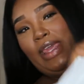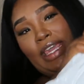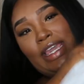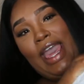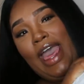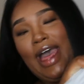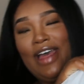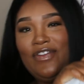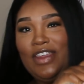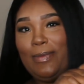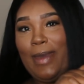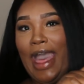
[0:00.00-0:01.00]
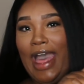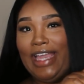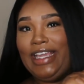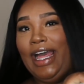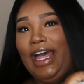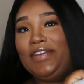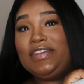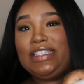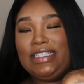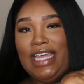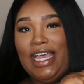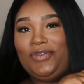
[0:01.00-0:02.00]
big heavy bag of
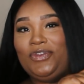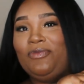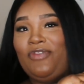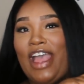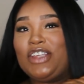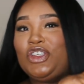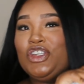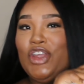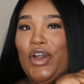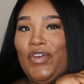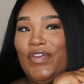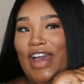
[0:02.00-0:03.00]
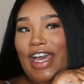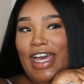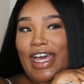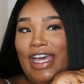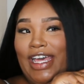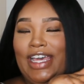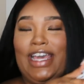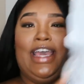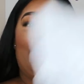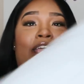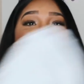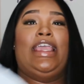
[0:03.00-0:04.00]
stuff from Fashion Nova
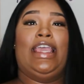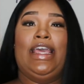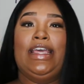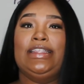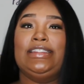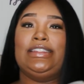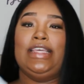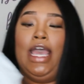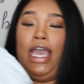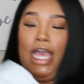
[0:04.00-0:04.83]
and